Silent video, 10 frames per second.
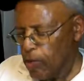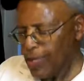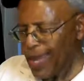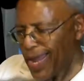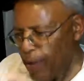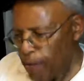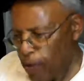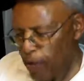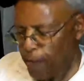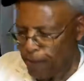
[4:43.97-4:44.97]

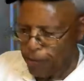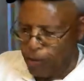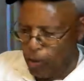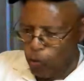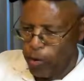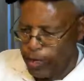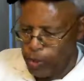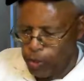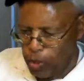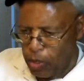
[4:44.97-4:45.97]
time in
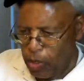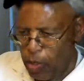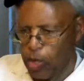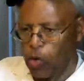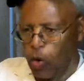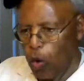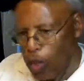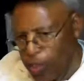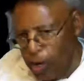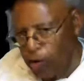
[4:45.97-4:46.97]
which he
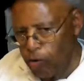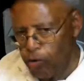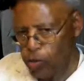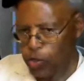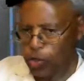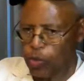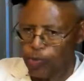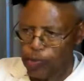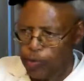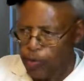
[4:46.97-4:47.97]
called those
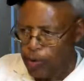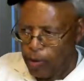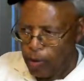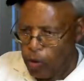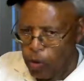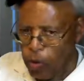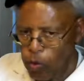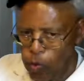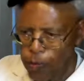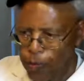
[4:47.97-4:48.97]

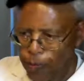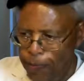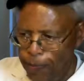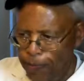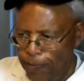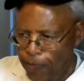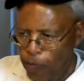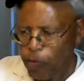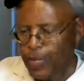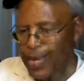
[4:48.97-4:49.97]
who
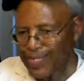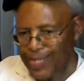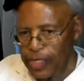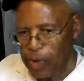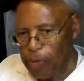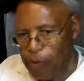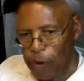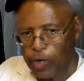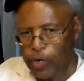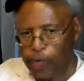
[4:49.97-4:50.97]
were destined to be
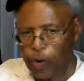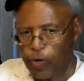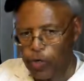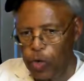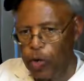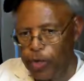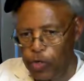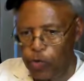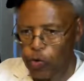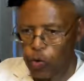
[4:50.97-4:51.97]
part of the
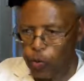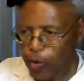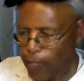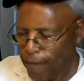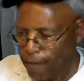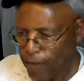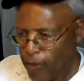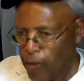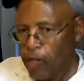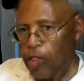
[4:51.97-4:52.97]
Prototokos group,
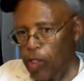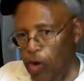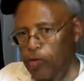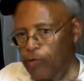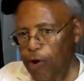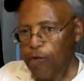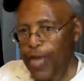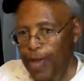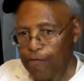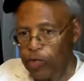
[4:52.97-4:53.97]
those
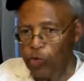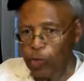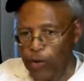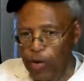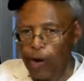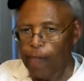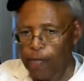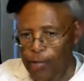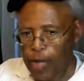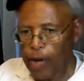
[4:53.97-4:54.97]
very heavens would
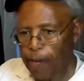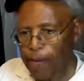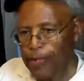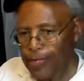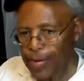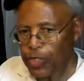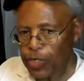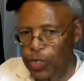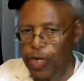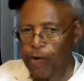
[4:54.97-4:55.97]
become their
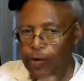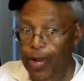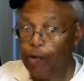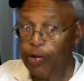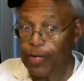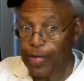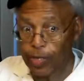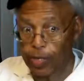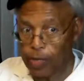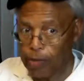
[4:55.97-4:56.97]
possession, their
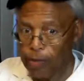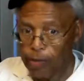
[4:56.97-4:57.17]
inheritance.